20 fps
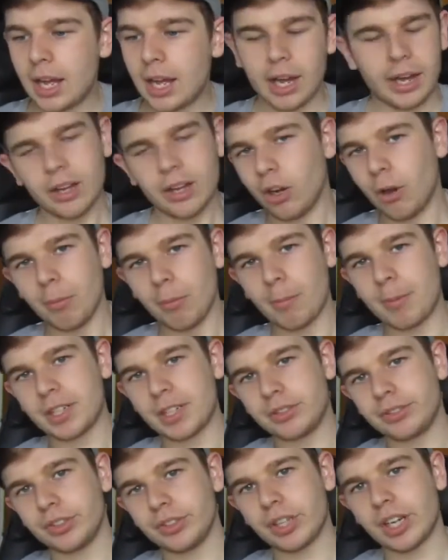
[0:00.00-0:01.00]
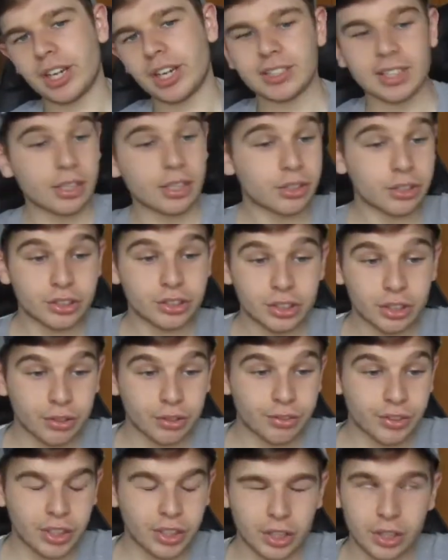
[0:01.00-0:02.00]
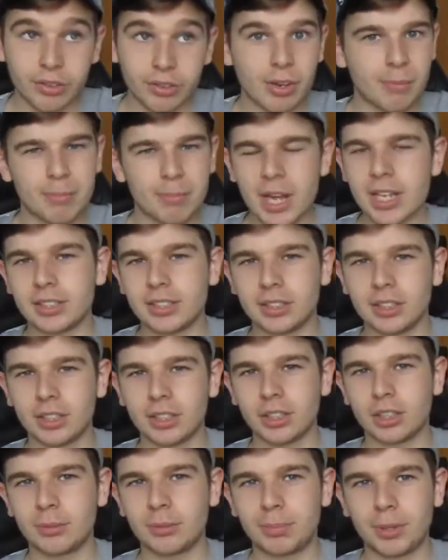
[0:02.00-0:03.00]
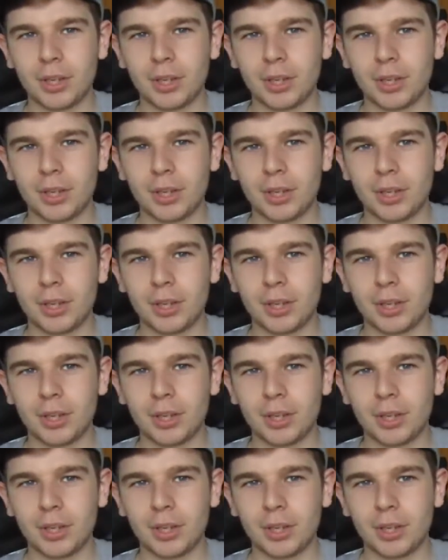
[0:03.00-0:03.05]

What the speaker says: I hope the best for you guys. I honestly got to think that you're an amazing club.